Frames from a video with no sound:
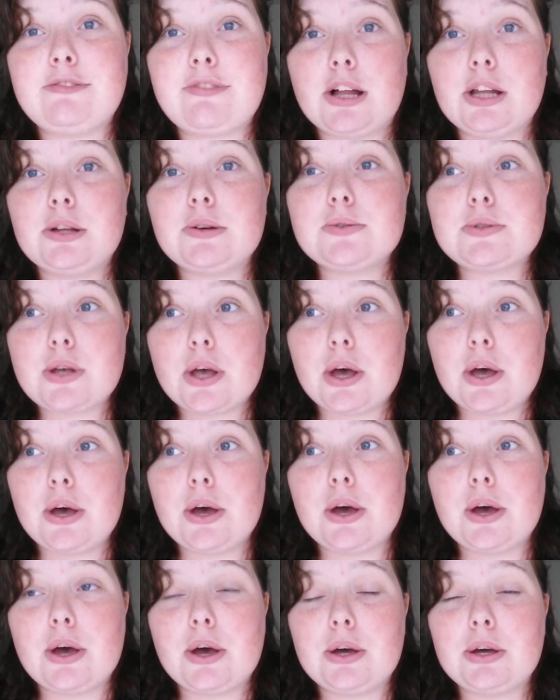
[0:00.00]
follows
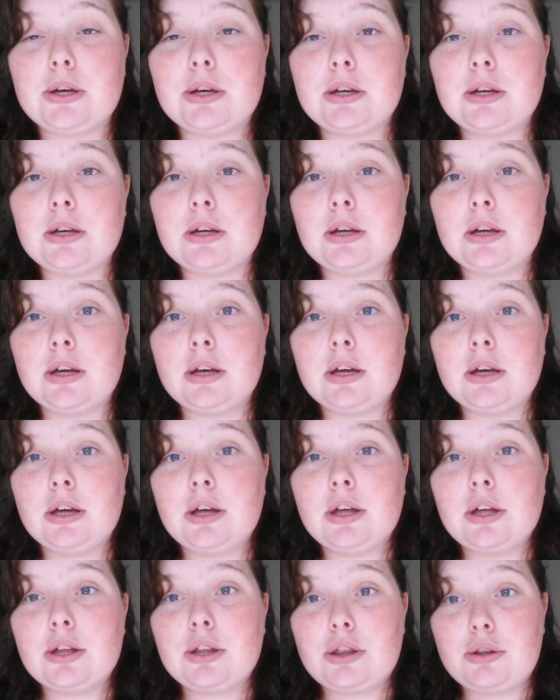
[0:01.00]
her
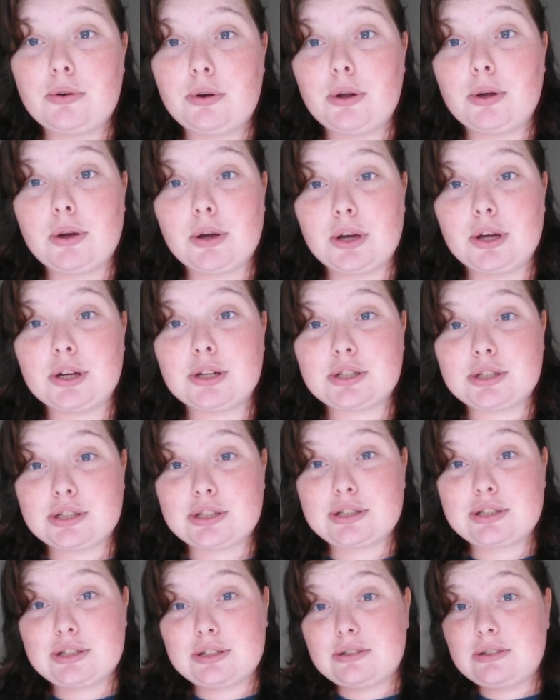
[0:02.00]
through her
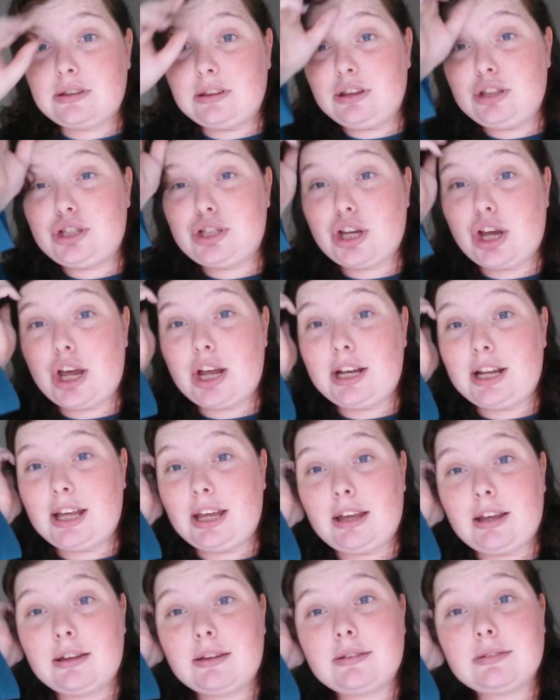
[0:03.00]

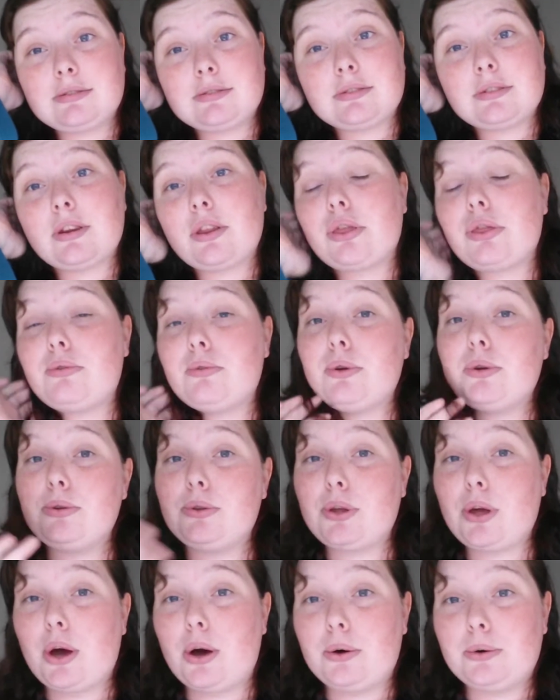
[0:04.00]
journey through
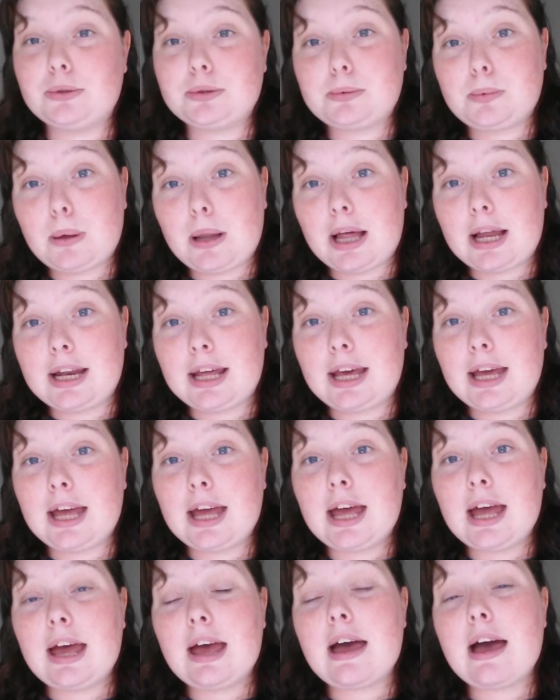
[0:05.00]
the old planet
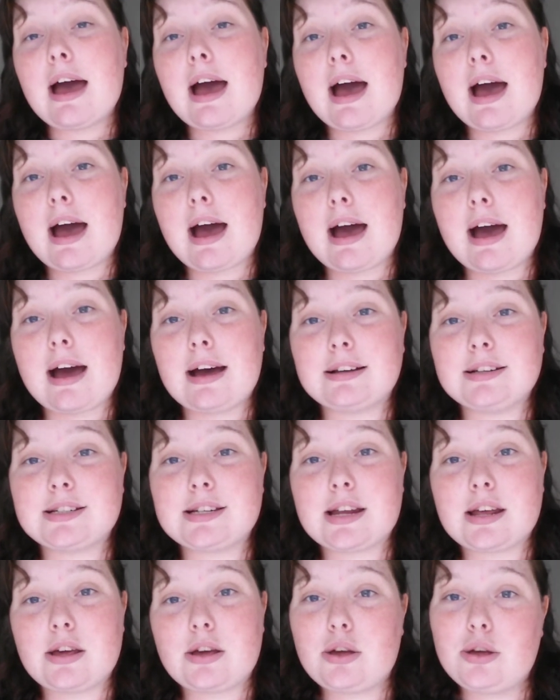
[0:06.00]

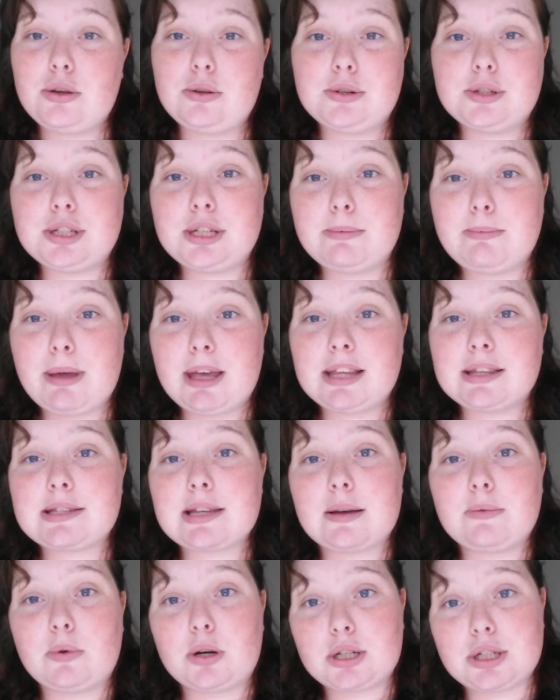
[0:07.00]
and who she
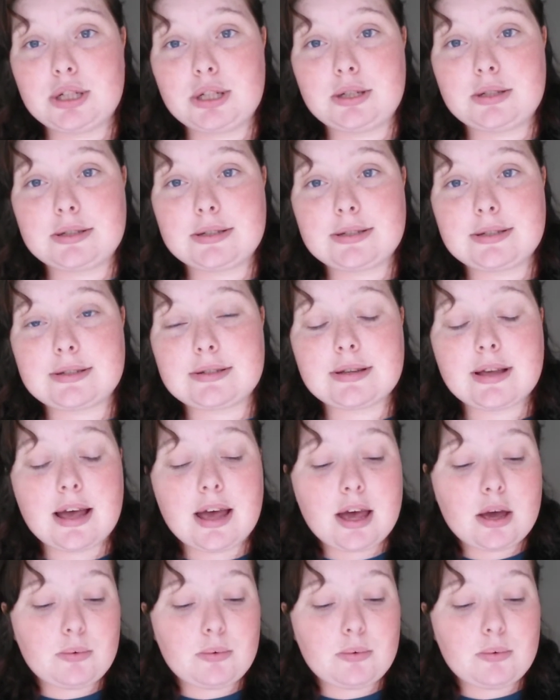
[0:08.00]
meets and what she does.